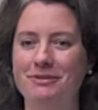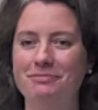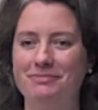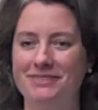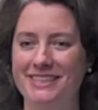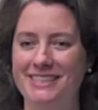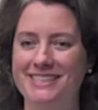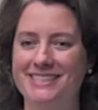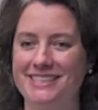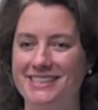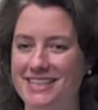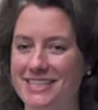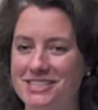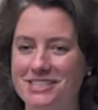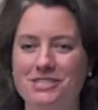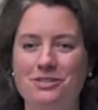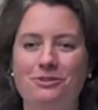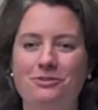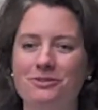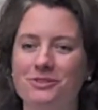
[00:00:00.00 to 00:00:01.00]
the only one
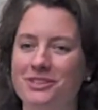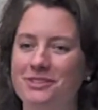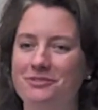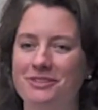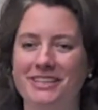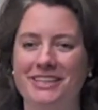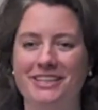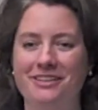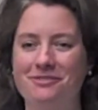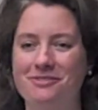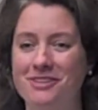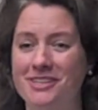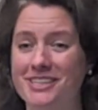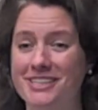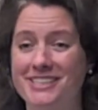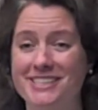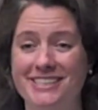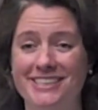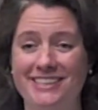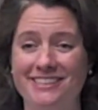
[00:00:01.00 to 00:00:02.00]
that worked, and it was
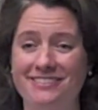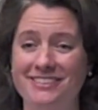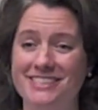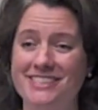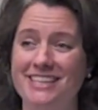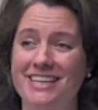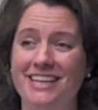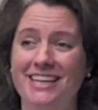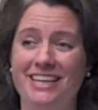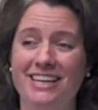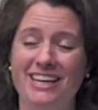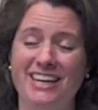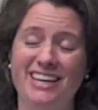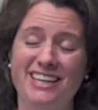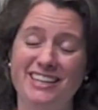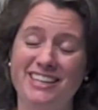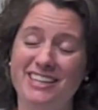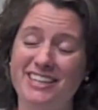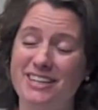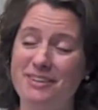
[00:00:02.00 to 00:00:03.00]
I think I went through
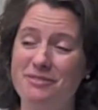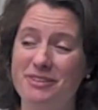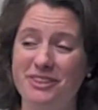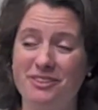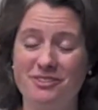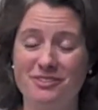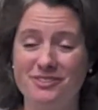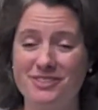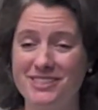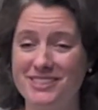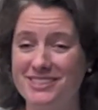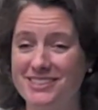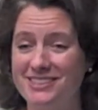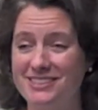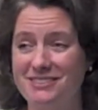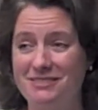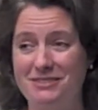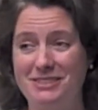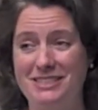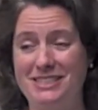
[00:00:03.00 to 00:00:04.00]

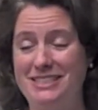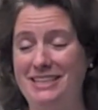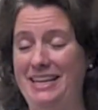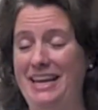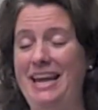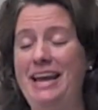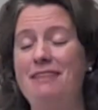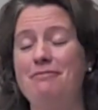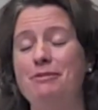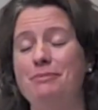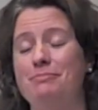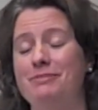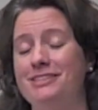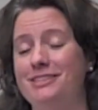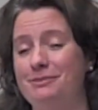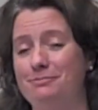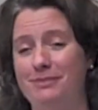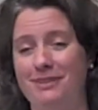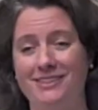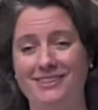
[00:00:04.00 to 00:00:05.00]
every brand of bottle that was
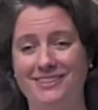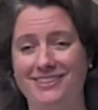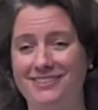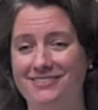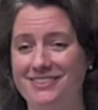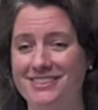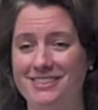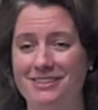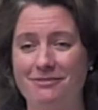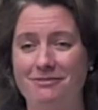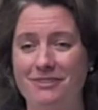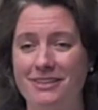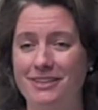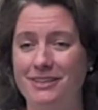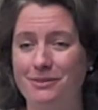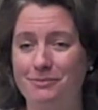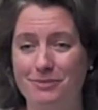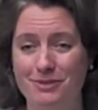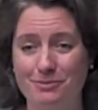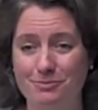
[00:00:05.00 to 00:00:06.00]
available before we
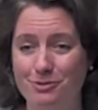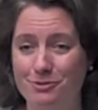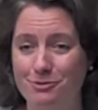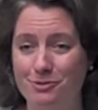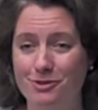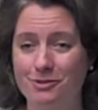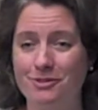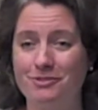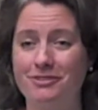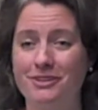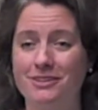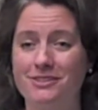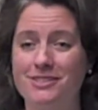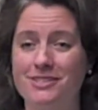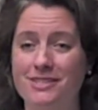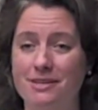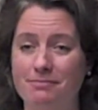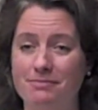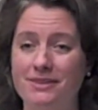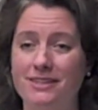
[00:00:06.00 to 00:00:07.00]
found something
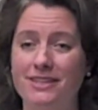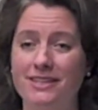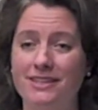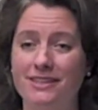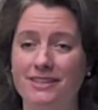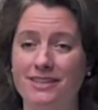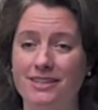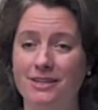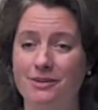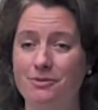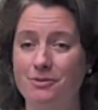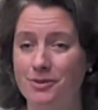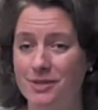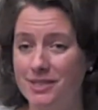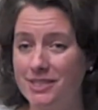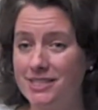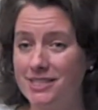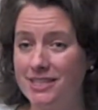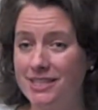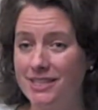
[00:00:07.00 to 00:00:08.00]
that worked.
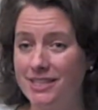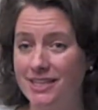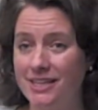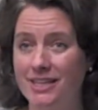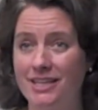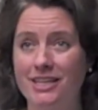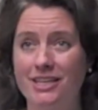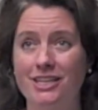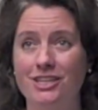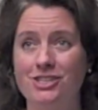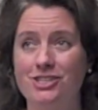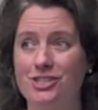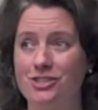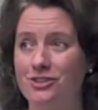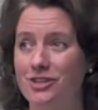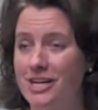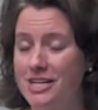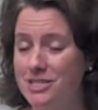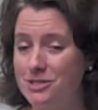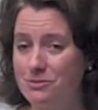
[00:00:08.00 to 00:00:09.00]
She lost weight for the
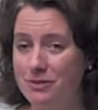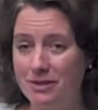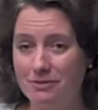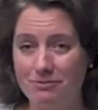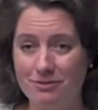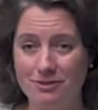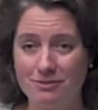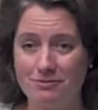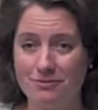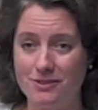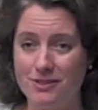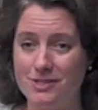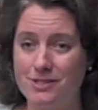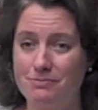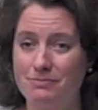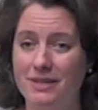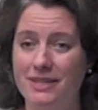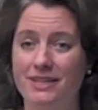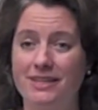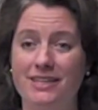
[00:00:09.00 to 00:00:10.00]
first month, and even the
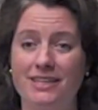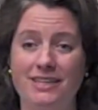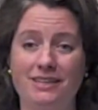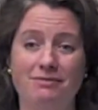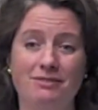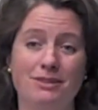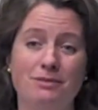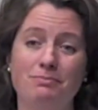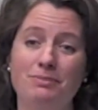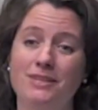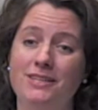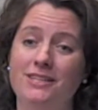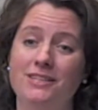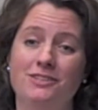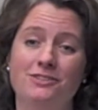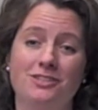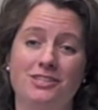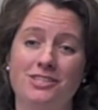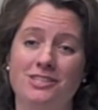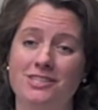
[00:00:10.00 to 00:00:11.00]
pediatrician didn't
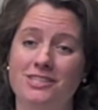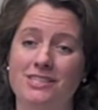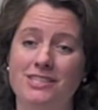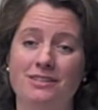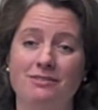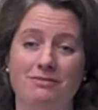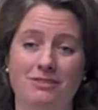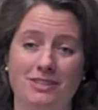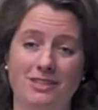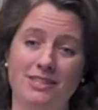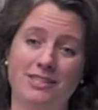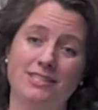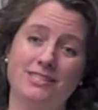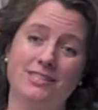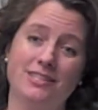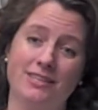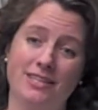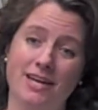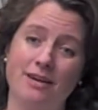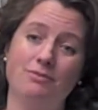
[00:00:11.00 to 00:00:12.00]
realize that that was a
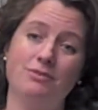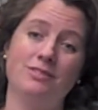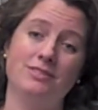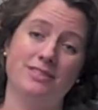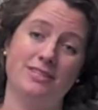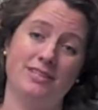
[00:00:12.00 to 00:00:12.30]
natural,